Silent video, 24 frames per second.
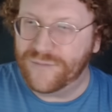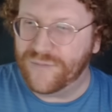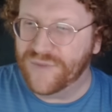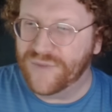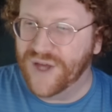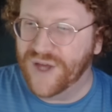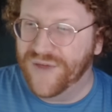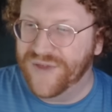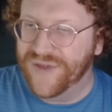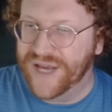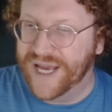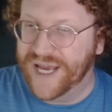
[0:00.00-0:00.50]

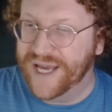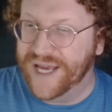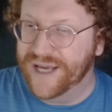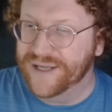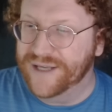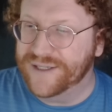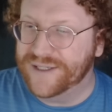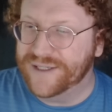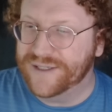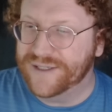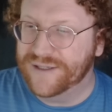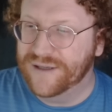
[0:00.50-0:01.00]

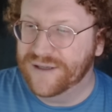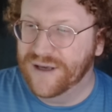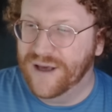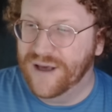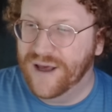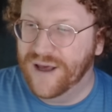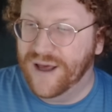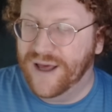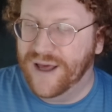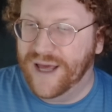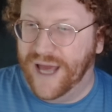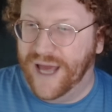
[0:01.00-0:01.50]
these
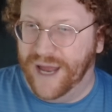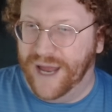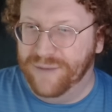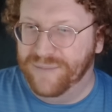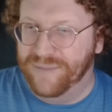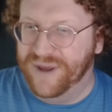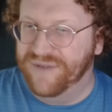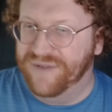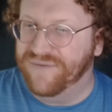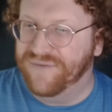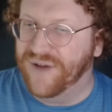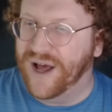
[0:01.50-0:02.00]
and
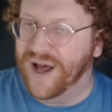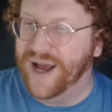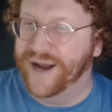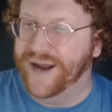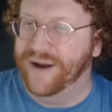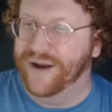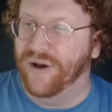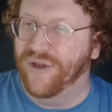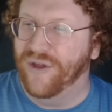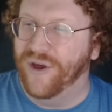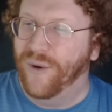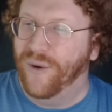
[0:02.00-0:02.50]
be fine.
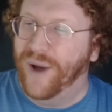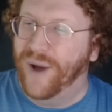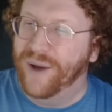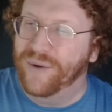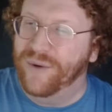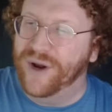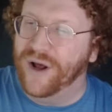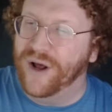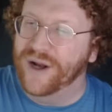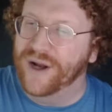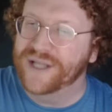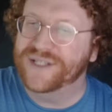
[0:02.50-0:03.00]
Although I
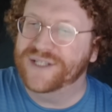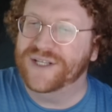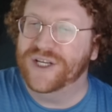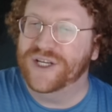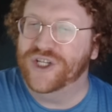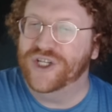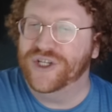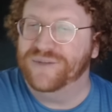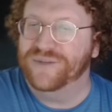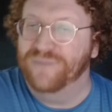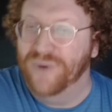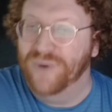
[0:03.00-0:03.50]
would honestly
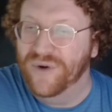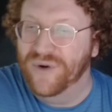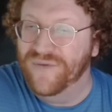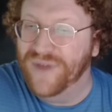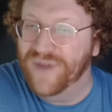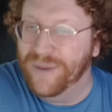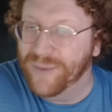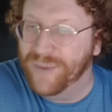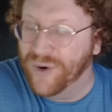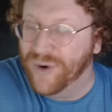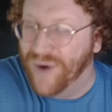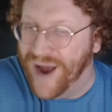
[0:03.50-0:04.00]
just move
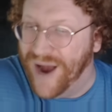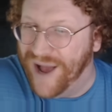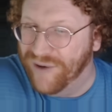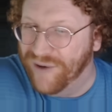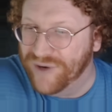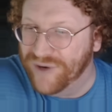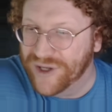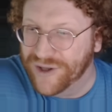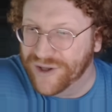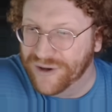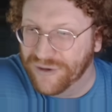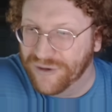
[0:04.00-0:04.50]
them
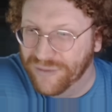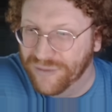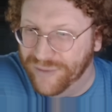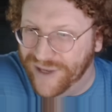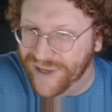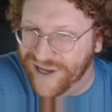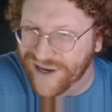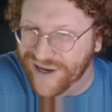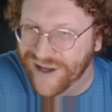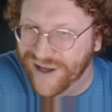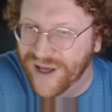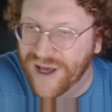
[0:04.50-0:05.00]
around a little
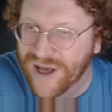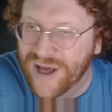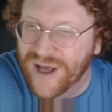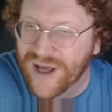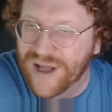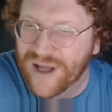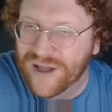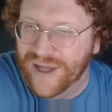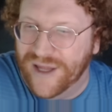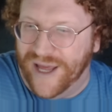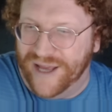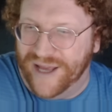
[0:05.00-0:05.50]
bit.
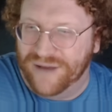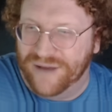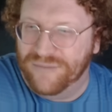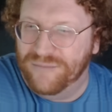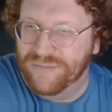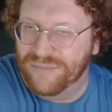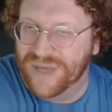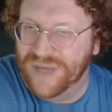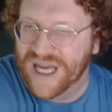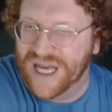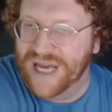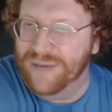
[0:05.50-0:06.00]
Like,
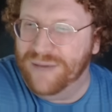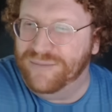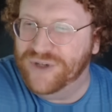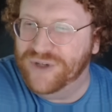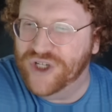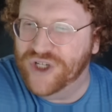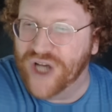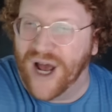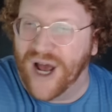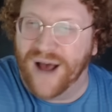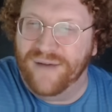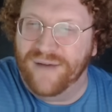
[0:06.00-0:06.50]
keep
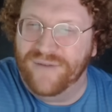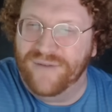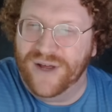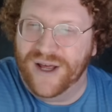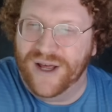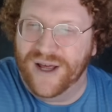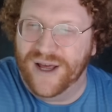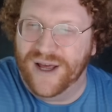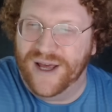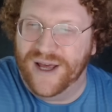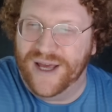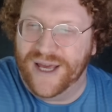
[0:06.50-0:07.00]

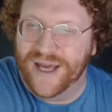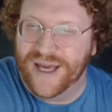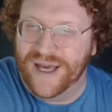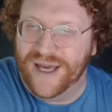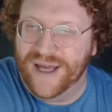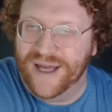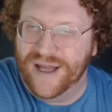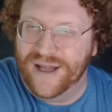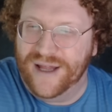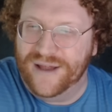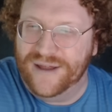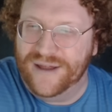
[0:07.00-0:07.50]
Java
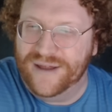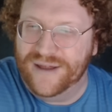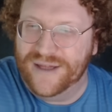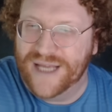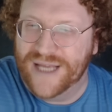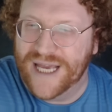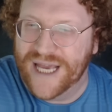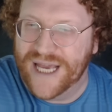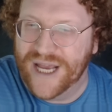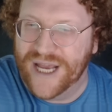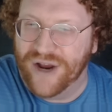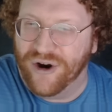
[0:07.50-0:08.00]
in
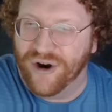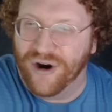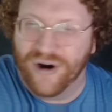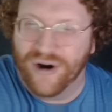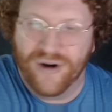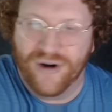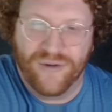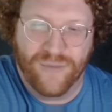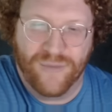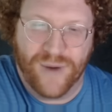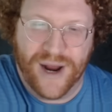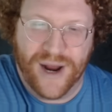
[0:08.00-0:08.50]
here,
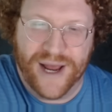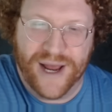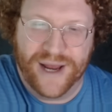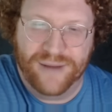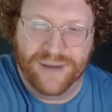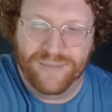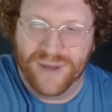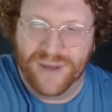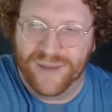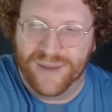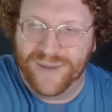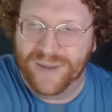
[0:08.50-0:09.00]
right?
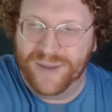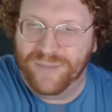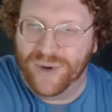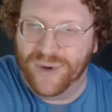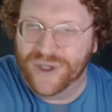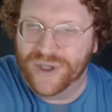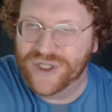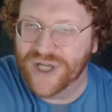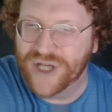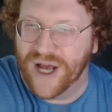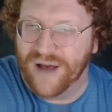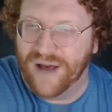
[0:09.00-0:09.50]
Maybe
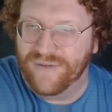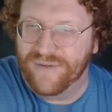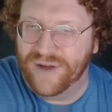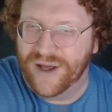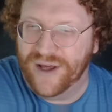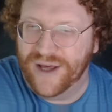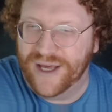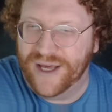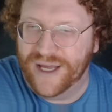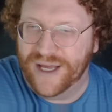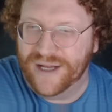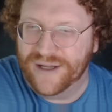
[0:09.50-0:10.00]
put
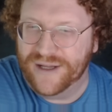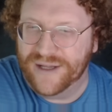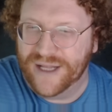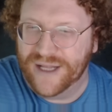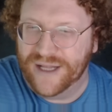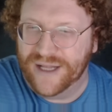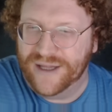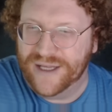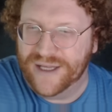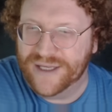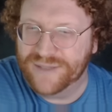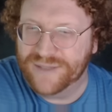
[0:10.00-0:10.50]
Java in
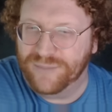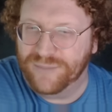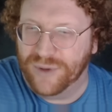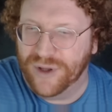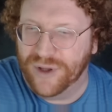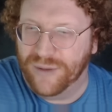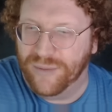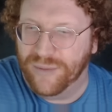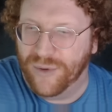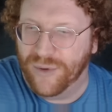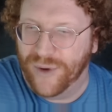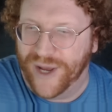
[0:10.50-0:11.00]
this
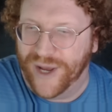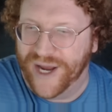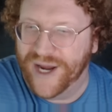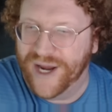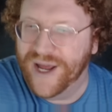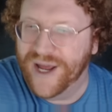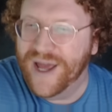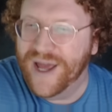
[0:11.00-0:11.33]
bullet point,